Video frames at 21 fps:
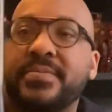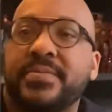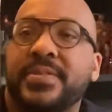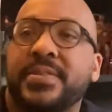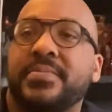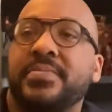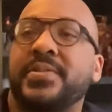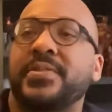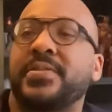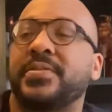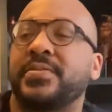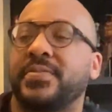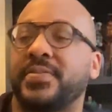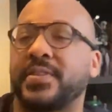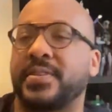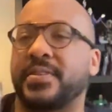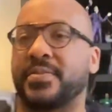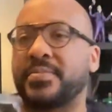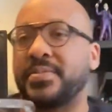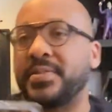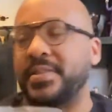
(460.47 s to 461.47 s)
with a
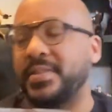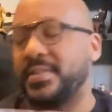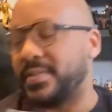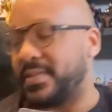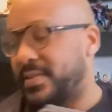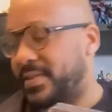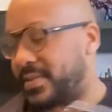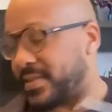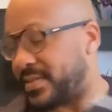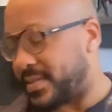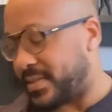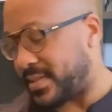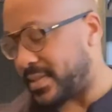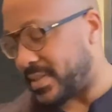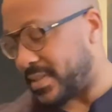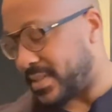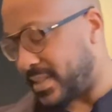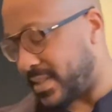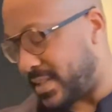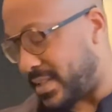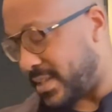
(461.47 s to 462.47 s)
Build-A-Figure piece.
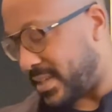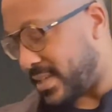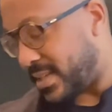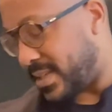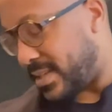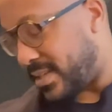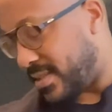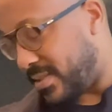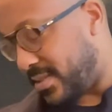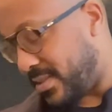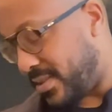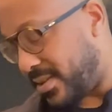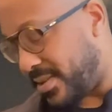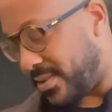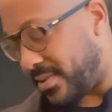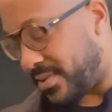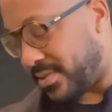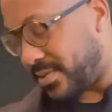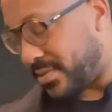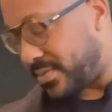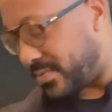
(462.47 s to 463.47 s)
You
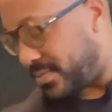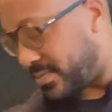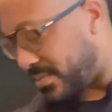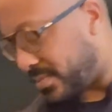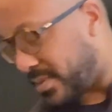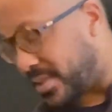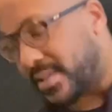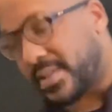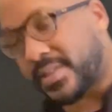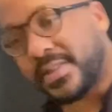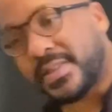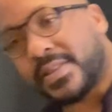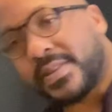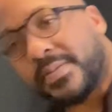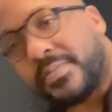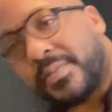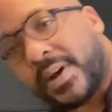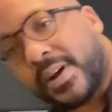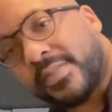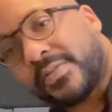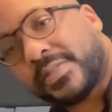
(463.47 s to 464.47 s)
know, with the
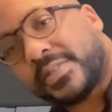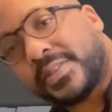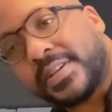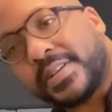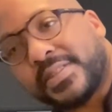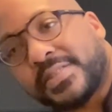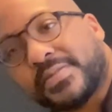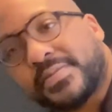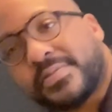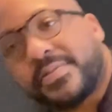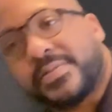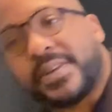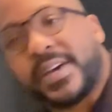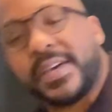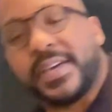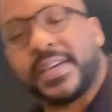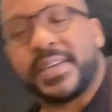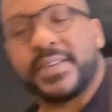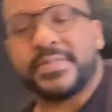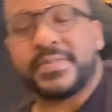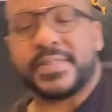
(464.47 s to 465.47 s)
Marvel Legend
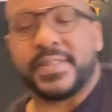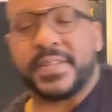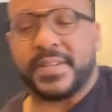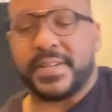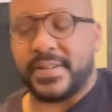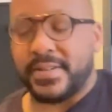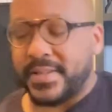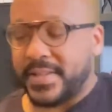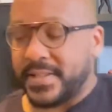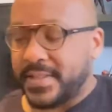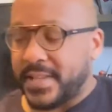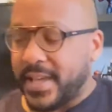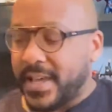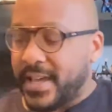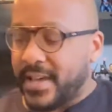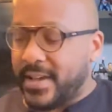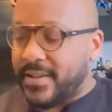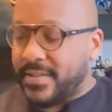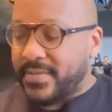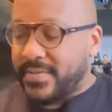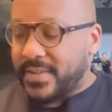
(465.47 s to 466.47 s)
waves, they always
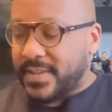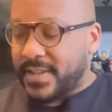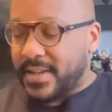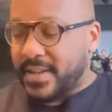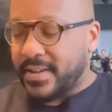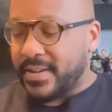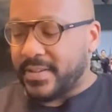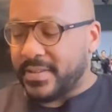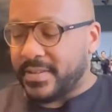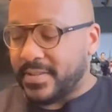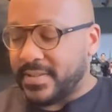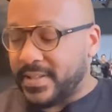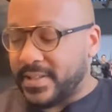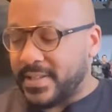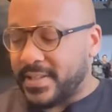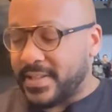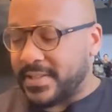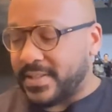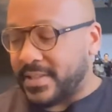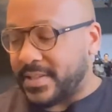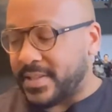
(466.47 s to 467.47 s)
have a character that
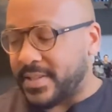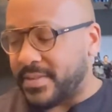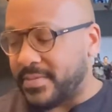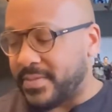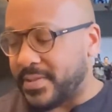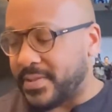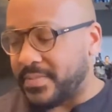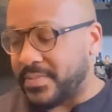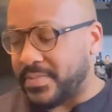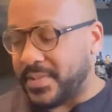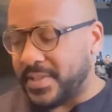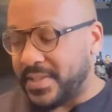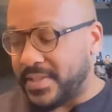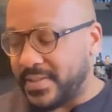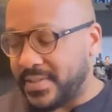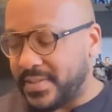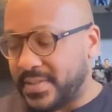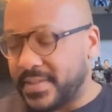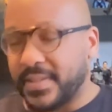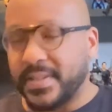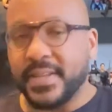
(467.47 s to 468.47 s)
doesn't come with a
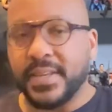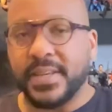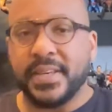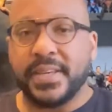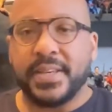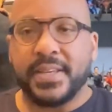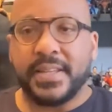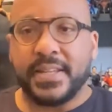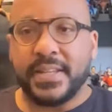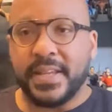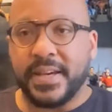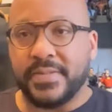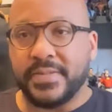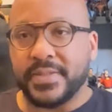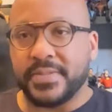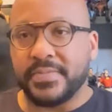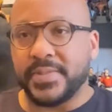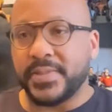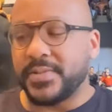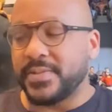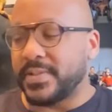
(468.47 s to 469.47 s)
piece. That was
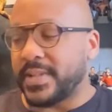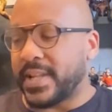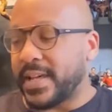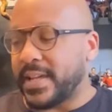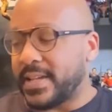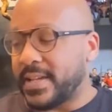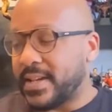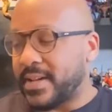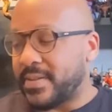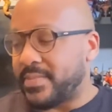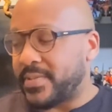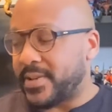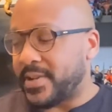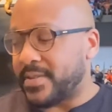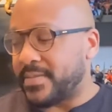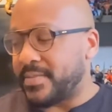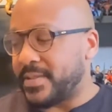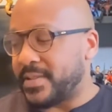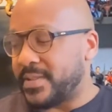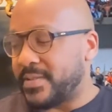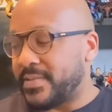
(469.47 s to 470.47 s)
Moon Knight. I bought
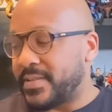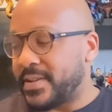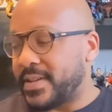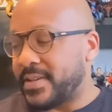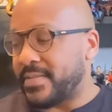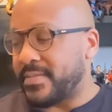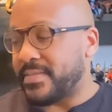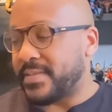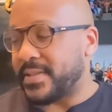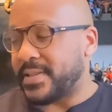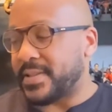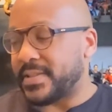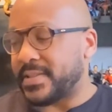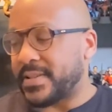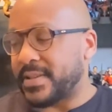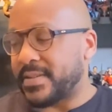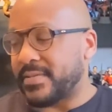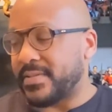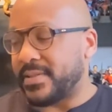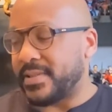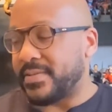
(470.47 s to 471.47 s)
him anyway because I
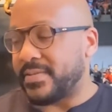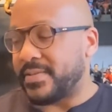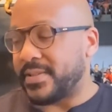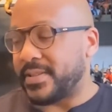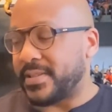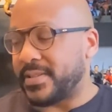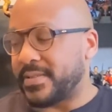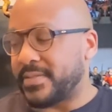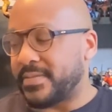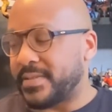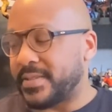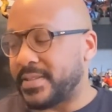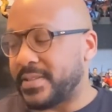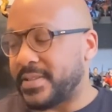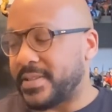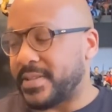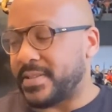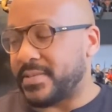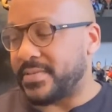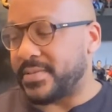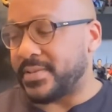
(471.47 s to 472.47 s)
really wanted him. I
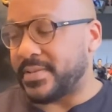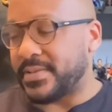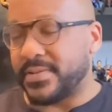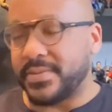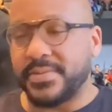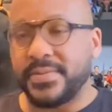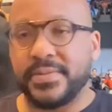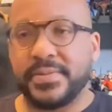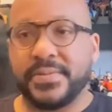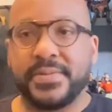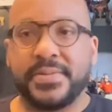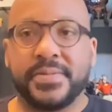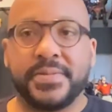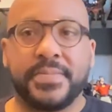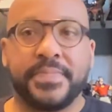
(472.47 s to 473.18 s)
thought he was cool.